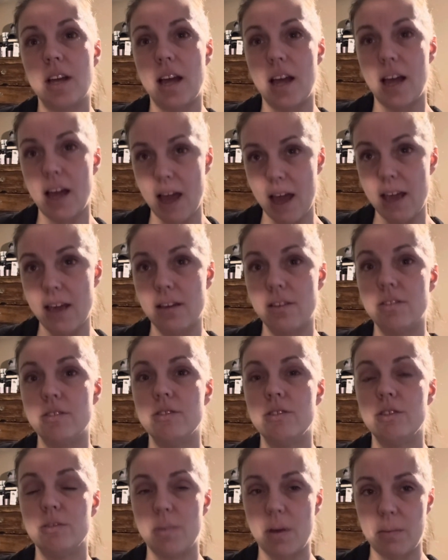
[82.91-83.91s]
I
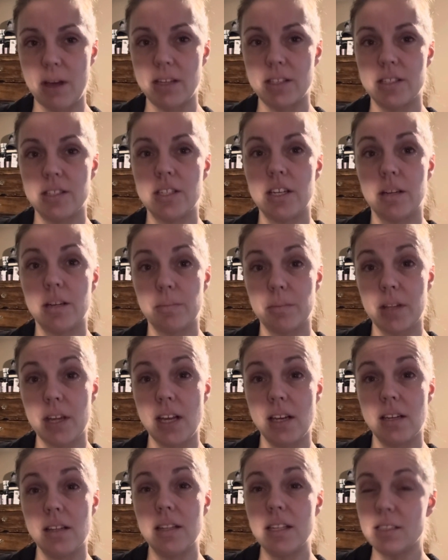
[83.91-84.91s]
do my best to
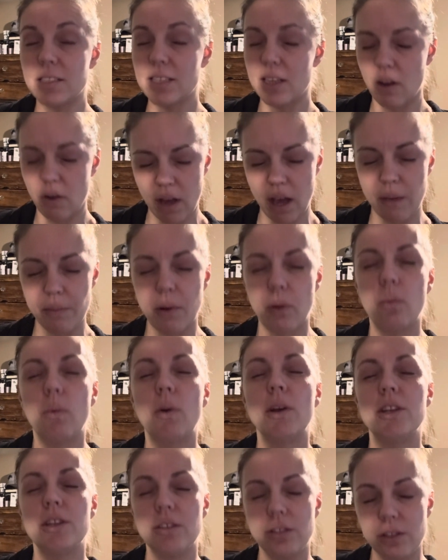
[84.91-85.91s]
complain and then say, okay, but
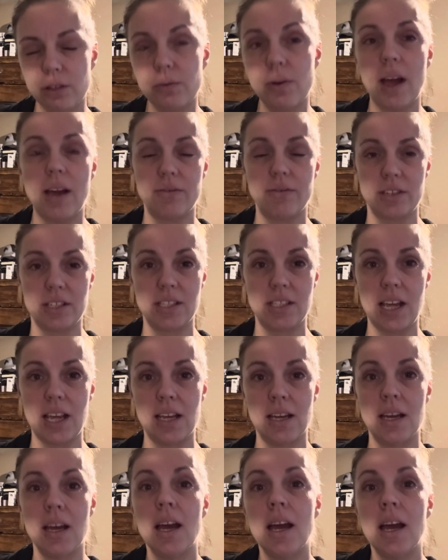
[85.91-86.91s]
what do you have to say?